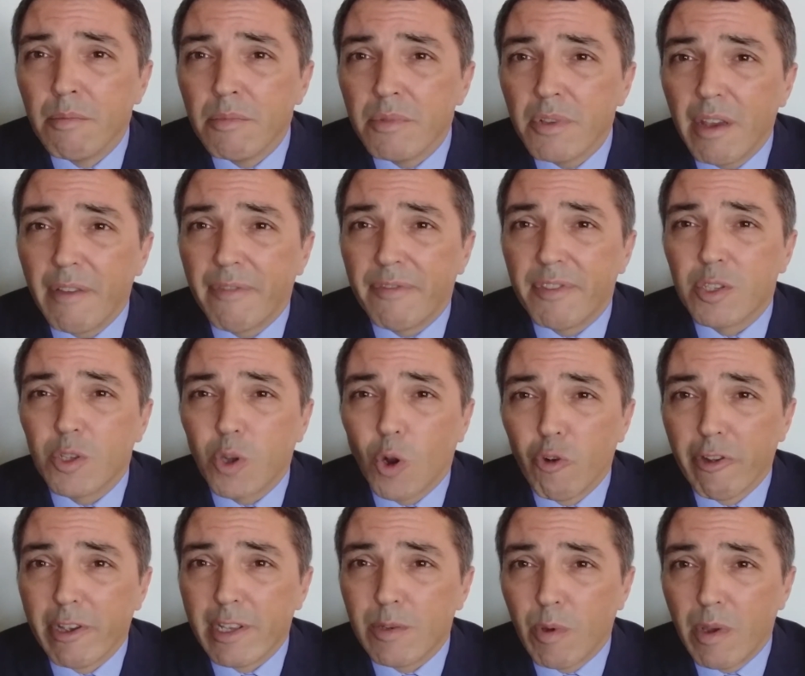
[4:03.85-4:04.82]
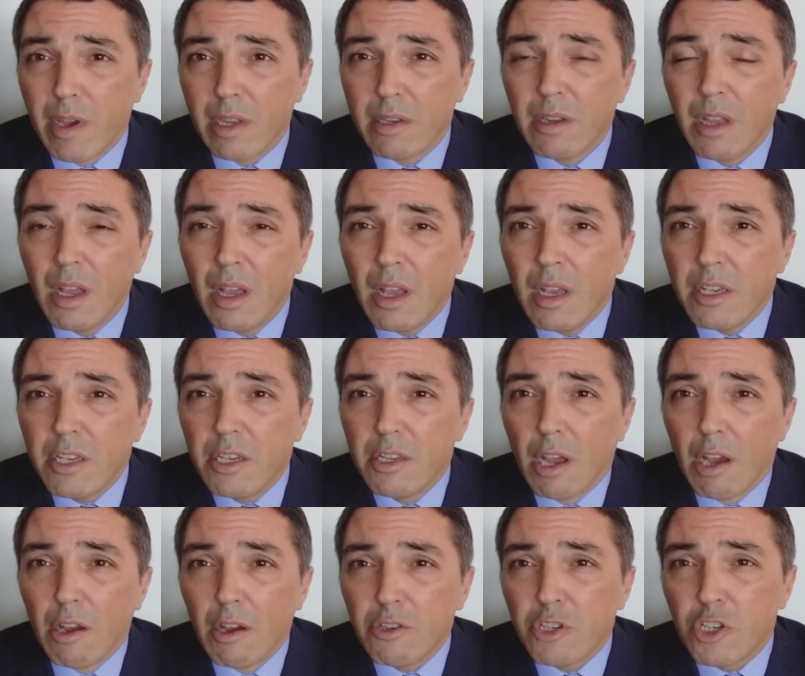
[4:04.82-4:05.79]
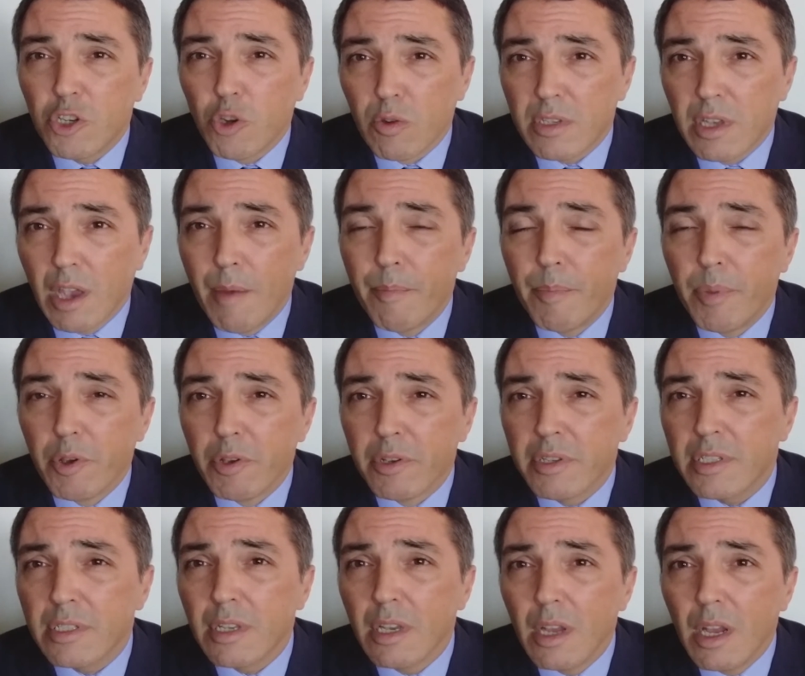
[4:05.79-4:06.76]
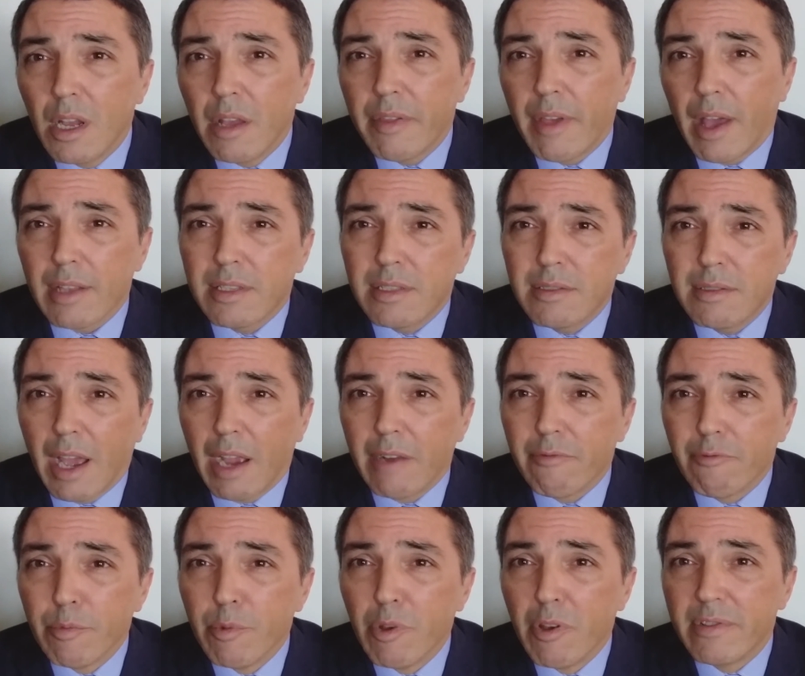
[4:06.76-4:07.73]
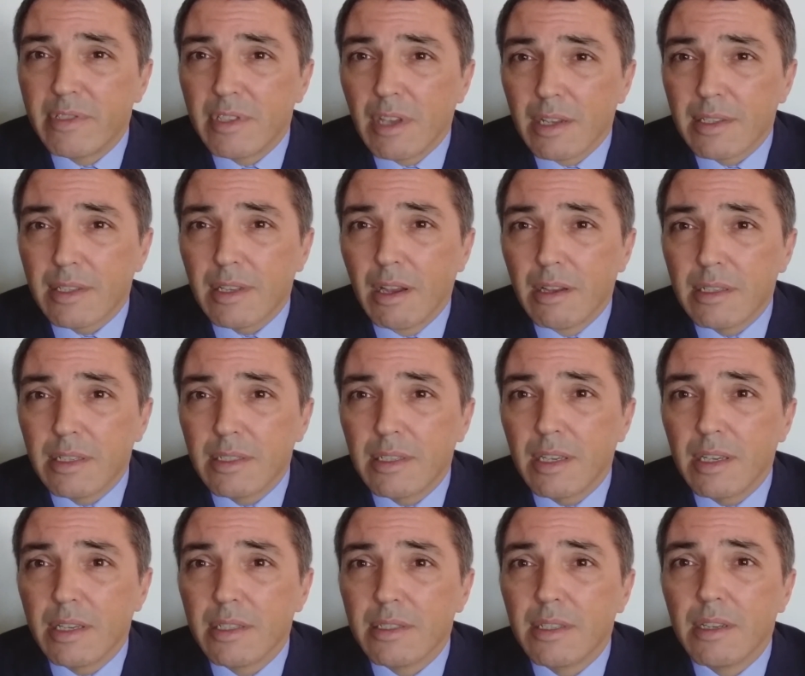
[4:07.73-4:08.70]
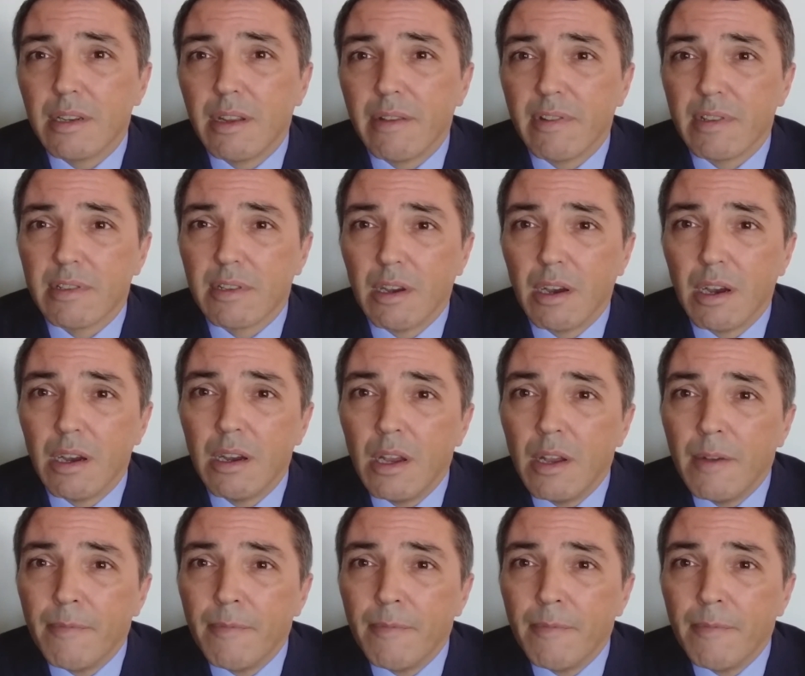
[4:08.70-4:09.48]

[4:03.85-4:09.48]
If the Tories win, you know, short-term boost, that removes the uncertainty and delivers an